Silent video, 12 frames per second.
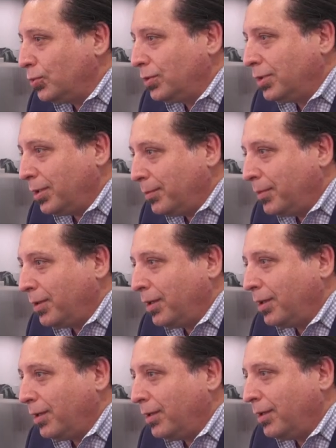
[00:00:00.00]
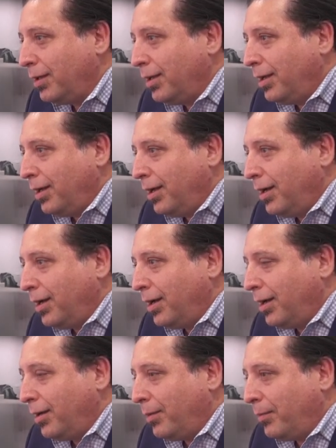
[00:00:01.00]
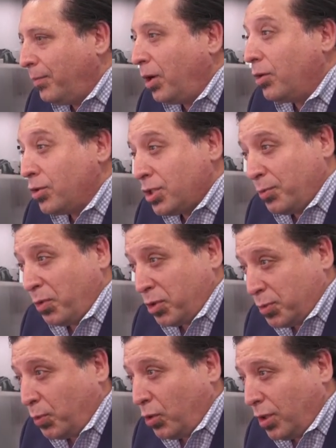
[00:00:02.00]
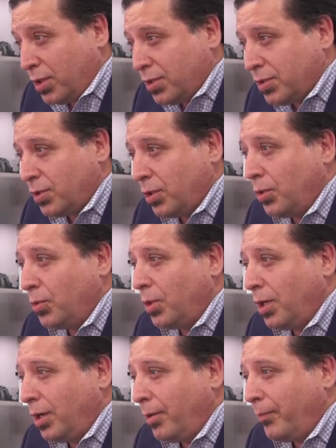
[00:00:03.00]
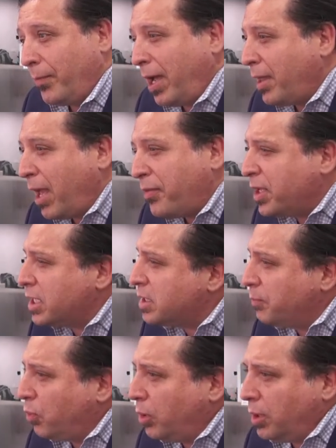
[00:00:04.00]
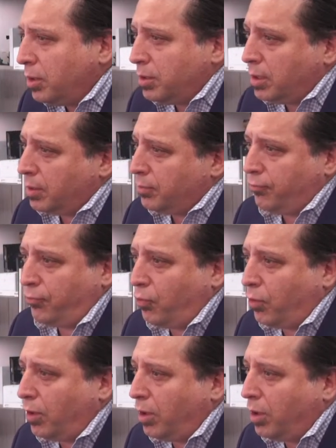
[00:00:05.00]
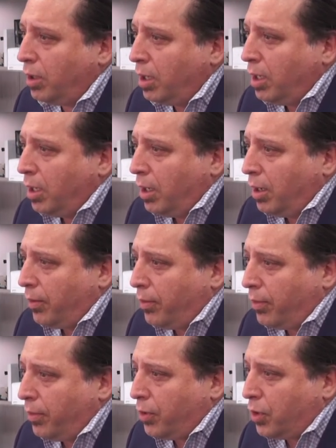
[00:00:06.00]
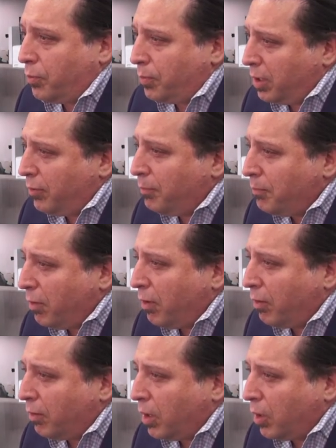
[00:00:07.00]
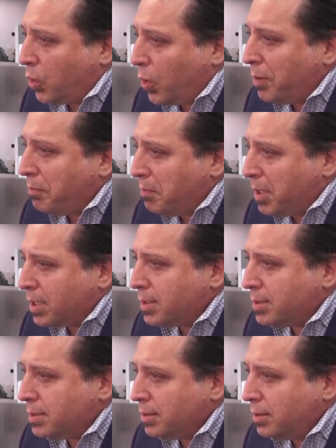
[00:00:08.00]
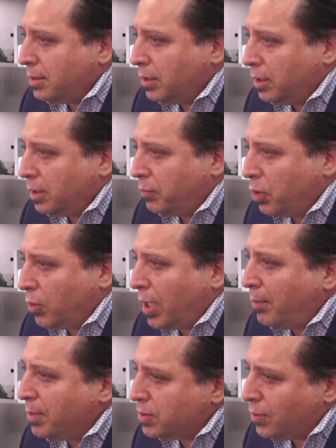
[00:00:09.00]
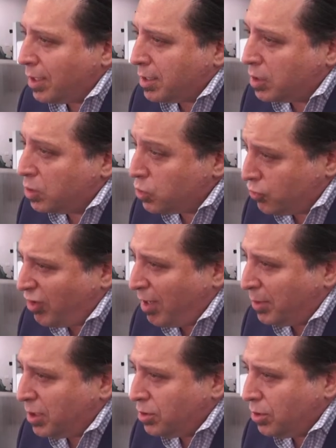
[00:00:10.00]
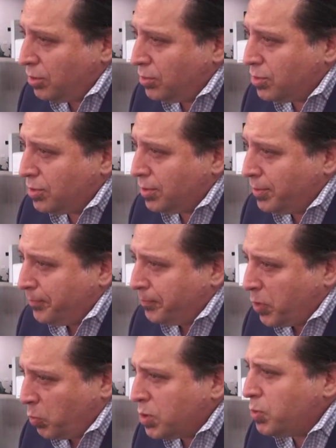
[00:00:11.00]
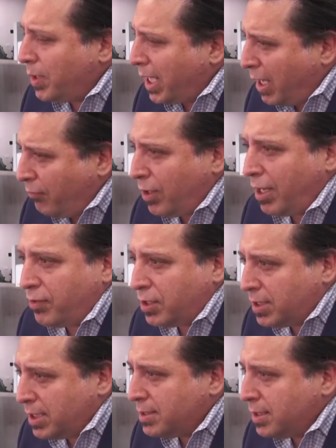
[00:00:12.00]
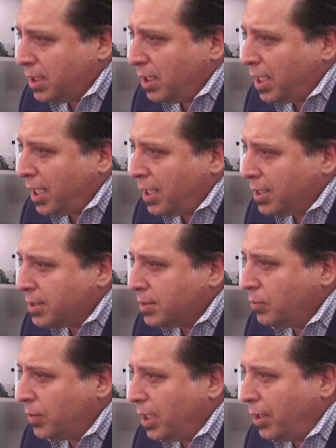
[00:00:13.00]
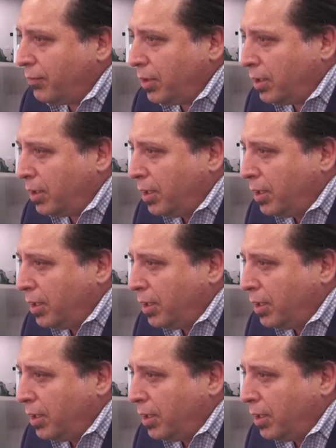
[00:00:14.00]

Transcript: um, uh, partnership with sports. So okay. Um, I, I think it's important for there to be a, a, a great mix in programming. So that includes family shows, mm-hmm. which we have. We have the Disney on Ice, we have the